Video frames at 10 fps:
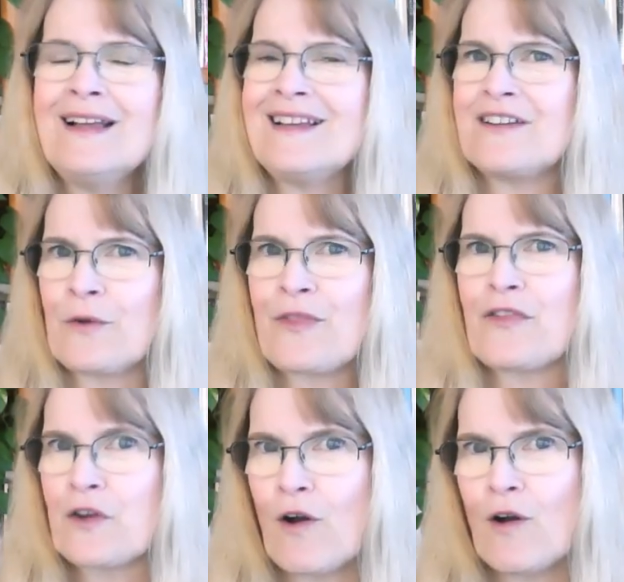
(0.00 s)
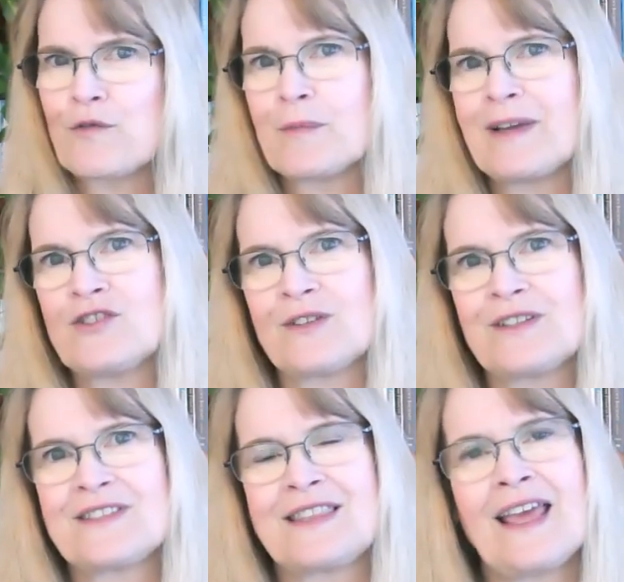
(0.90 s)
you know, that the confirmation
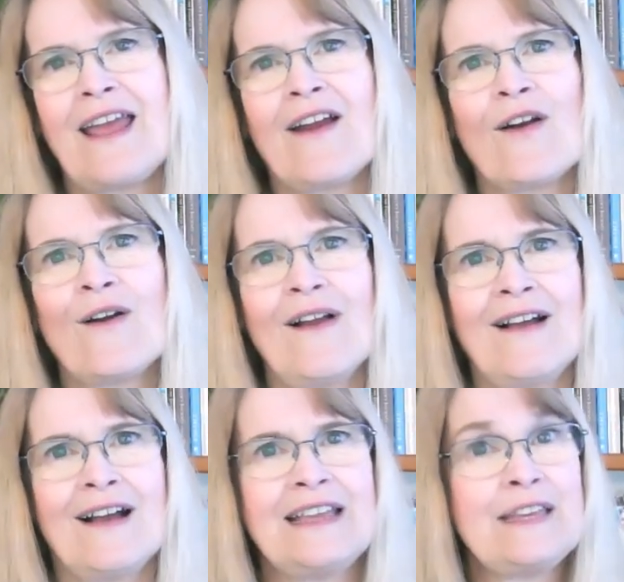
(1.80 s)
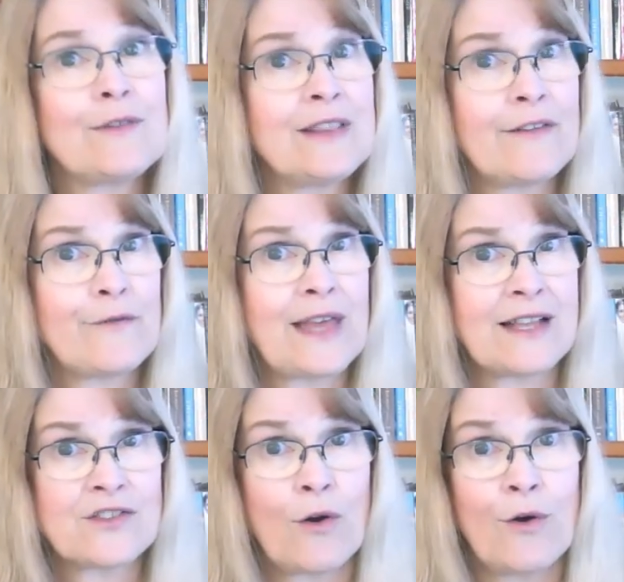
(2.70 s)
is there, uh, even if
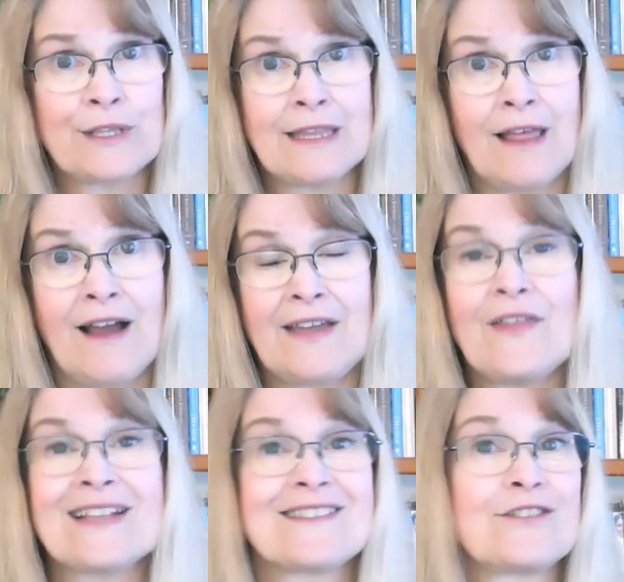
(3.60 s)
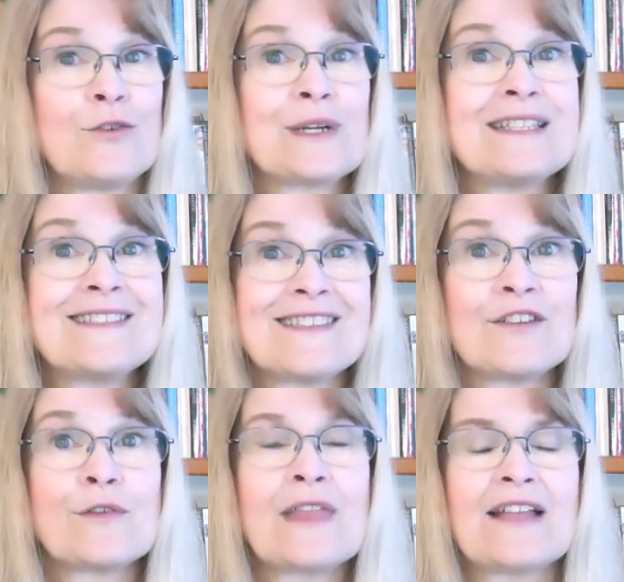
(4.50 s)
that's online, that's still
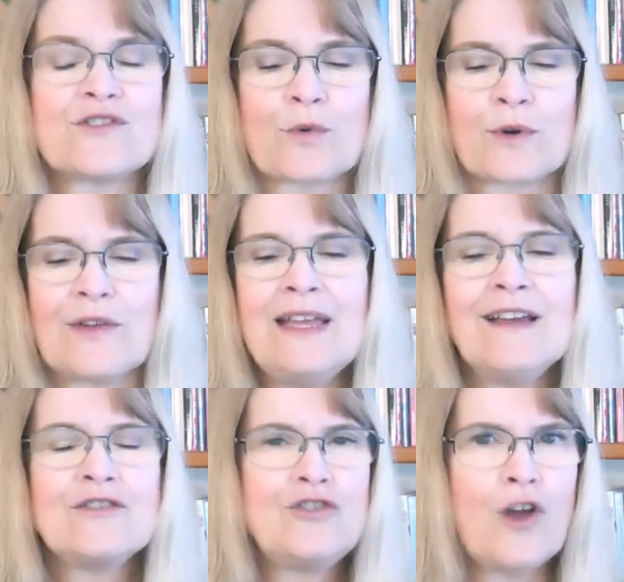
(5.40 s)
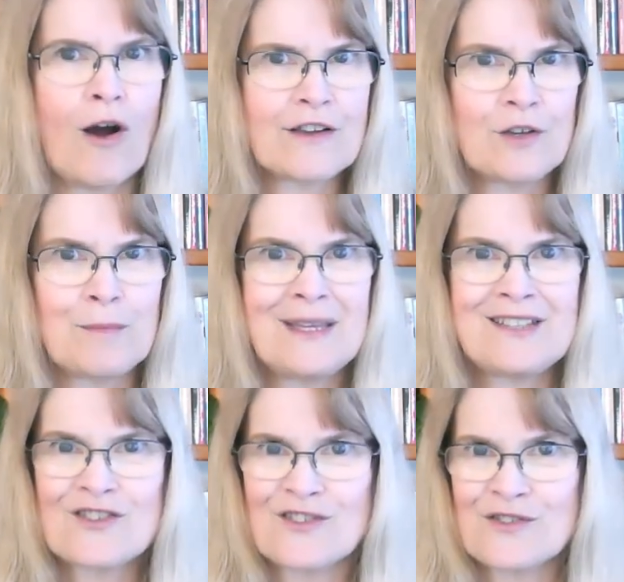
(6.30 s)
considered that sort of
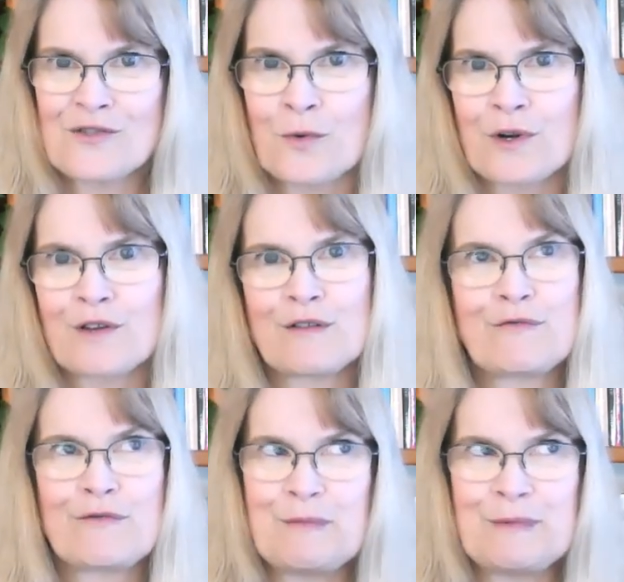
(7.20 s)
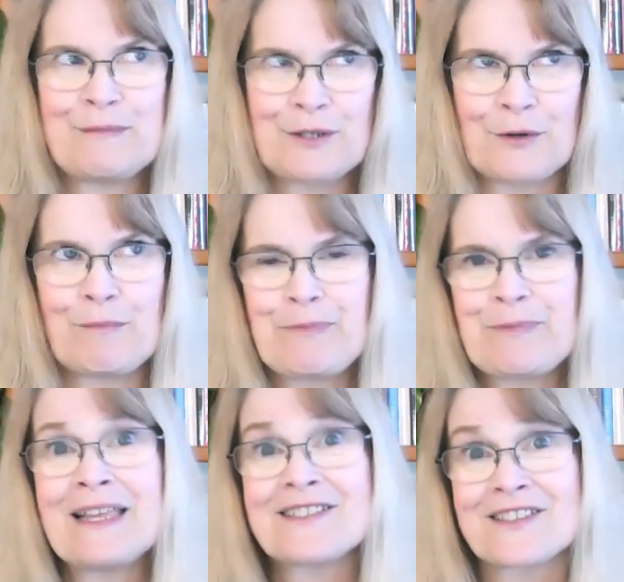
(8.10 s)
documents, sort of, you know,
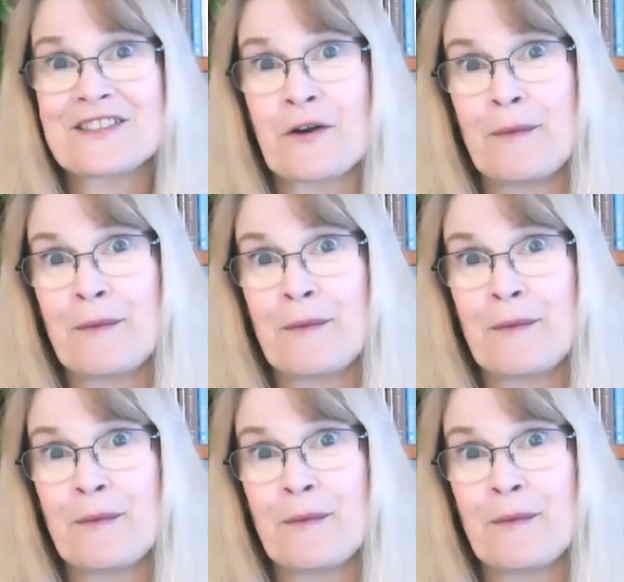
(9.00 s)
necessary